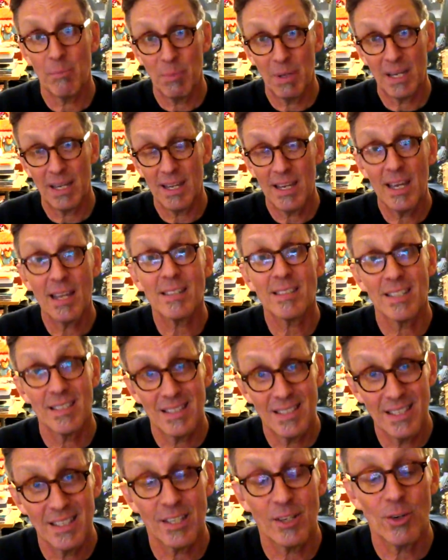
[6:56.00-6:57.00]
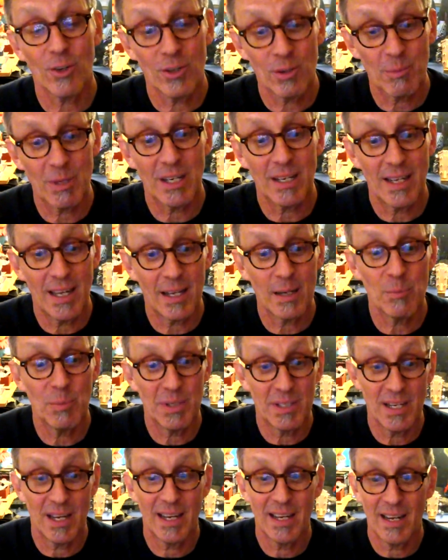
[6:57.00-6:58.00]
But yes, it did occur to me to get a
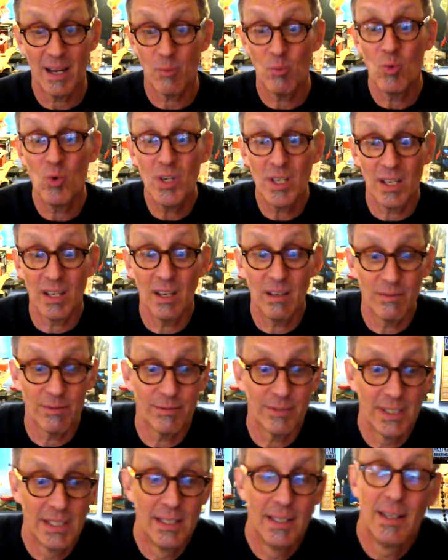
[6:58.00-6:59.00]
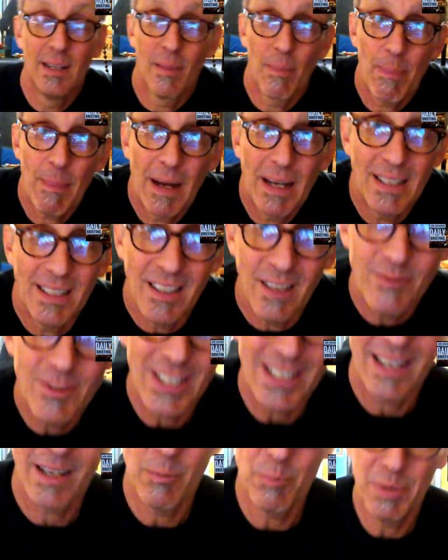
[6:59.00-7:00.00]
bidet, and I'd love to
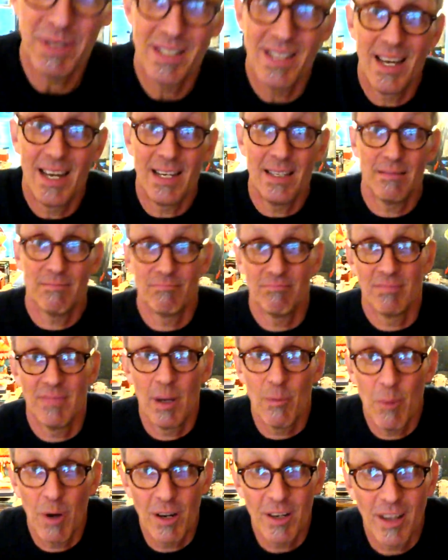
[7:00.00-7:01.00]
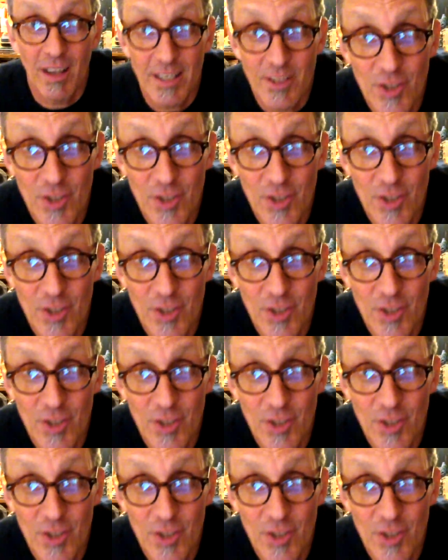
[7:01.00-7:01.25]
get a bidet. I'm online